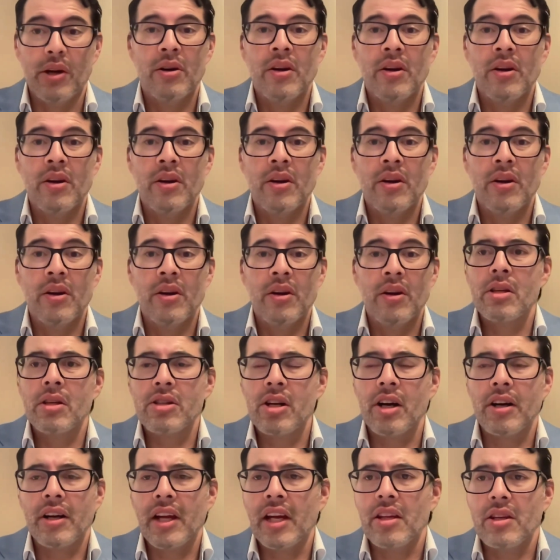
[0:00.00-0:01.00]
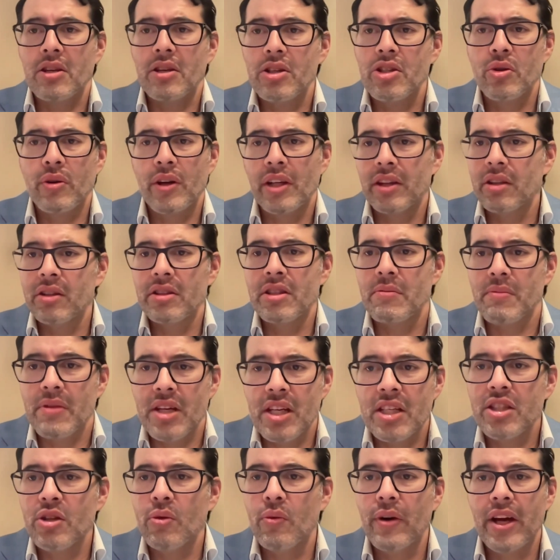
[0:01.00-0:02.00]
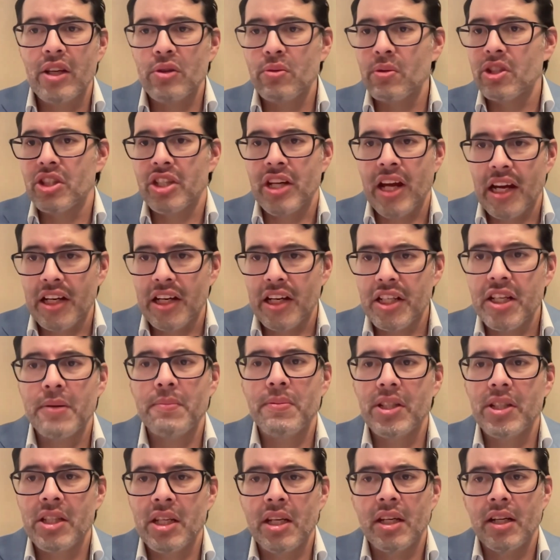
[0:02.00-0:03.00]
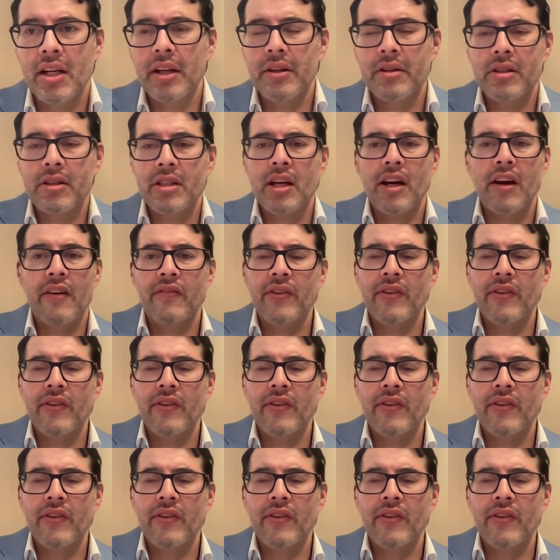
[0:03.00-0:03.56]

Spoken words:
So start getting used to it. There's some easy ways with ChatGPT and other stuff,